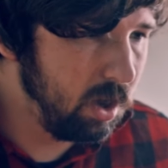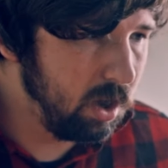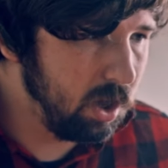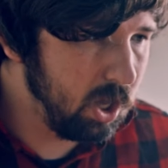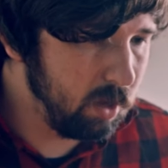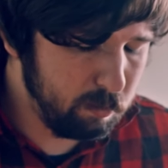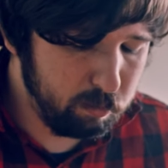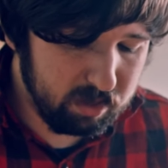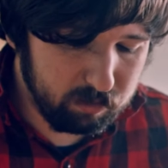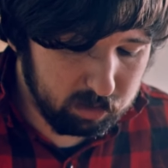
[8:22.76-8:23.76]

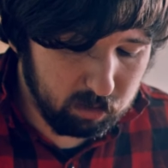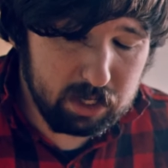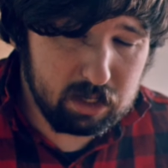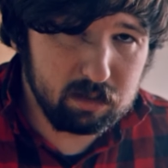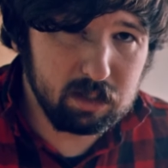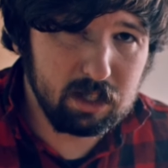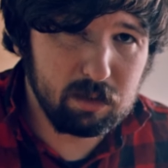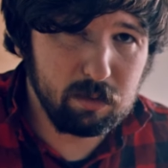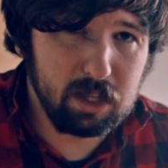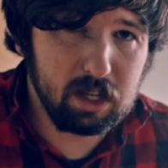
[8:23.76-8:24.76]
But if you don't get any
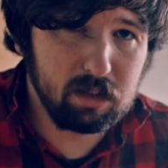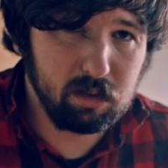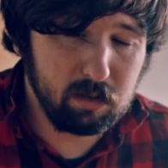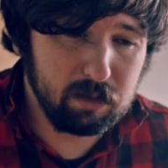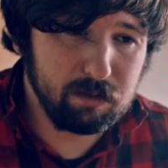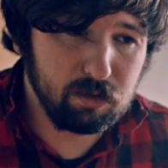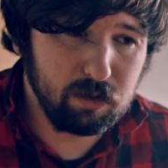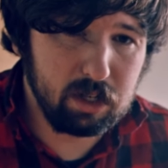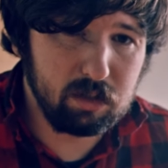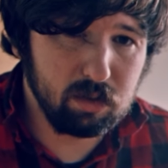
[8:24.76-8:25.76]
success with that, don't get
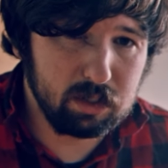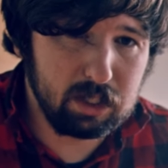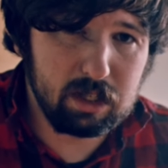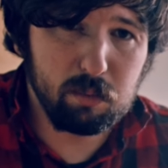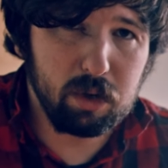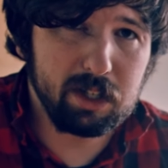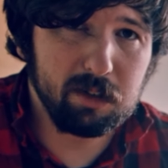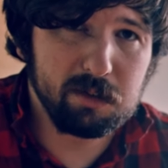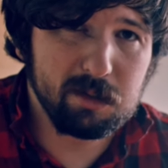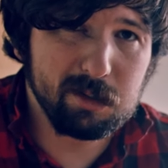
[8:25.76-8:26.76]
frustrated, just keep
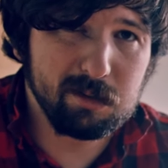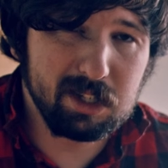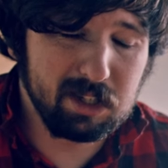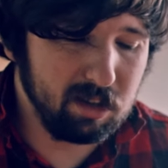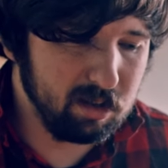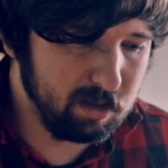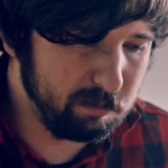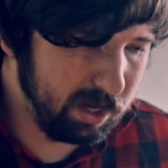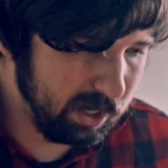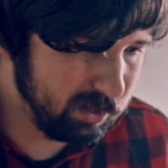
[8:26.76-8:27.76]
working on your shooting.
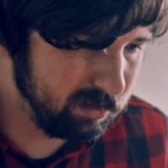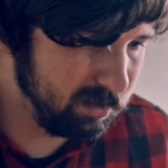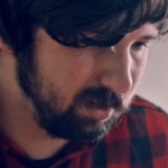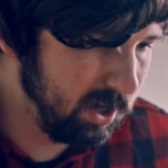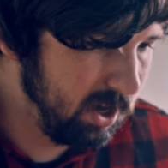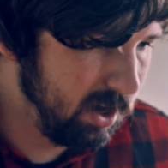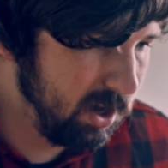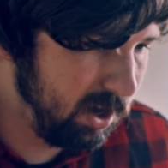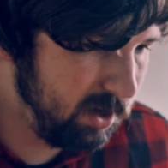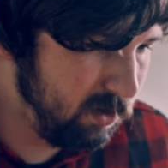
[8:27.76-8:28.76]
As
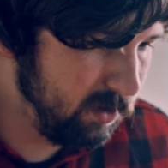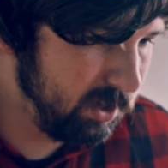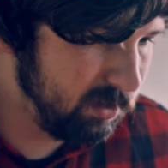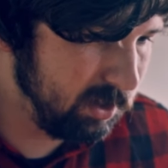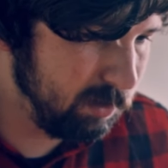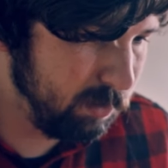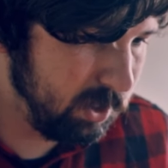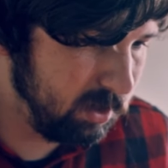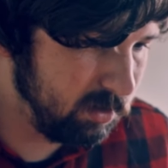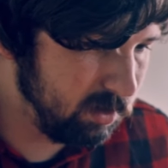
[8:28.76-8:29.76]
annoying as it can
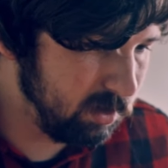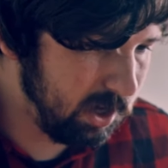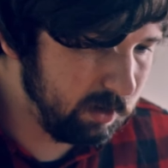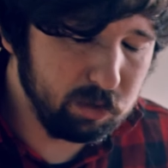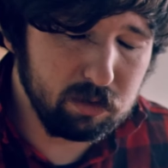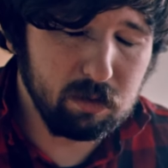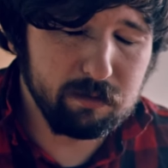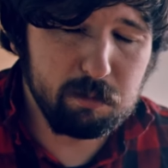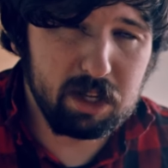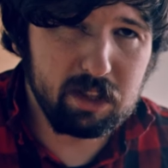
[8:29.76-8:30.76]
be to have to sort
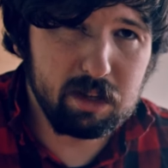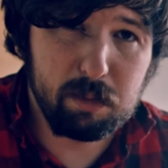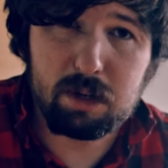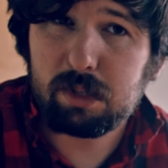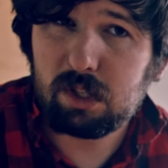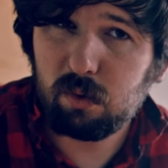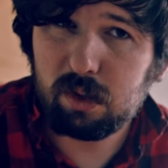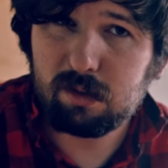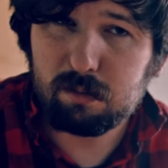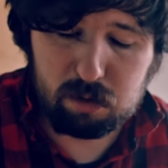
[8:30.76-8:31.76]
of admit that it might be you
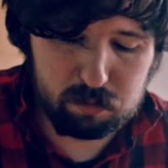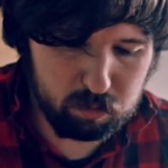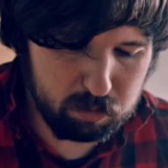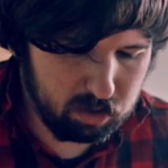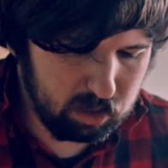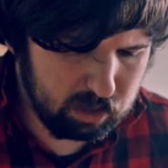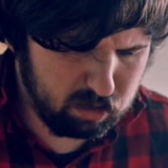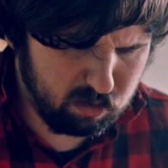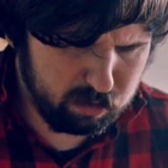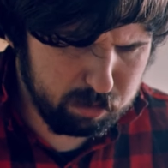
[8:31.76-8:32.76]
that's the problem
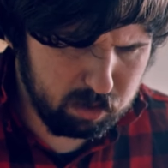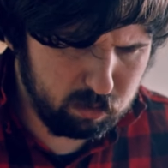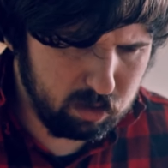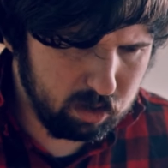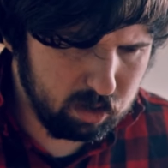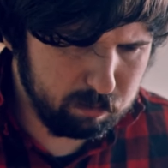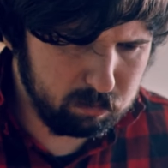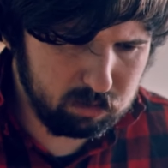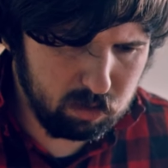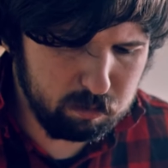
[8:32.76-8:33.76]
and not the bow,
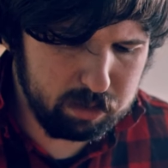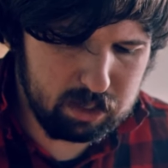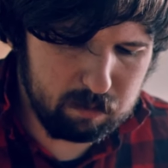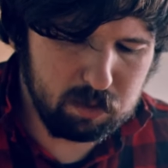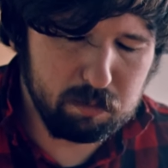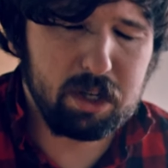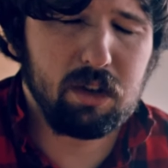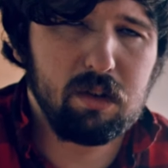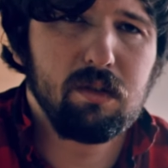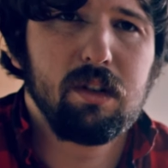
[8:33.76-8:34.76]
don't be tempted by
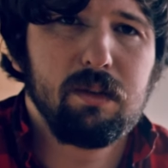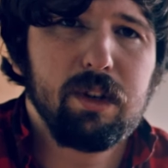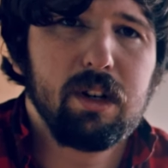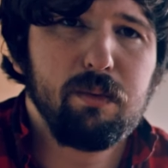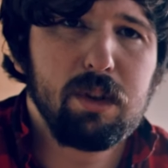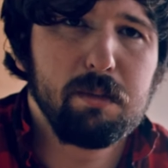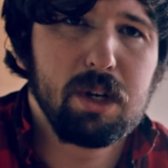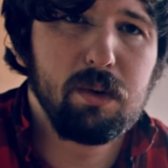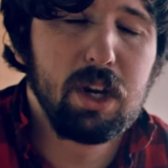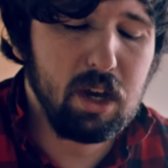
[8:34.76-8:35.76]
constant fiddling with your bow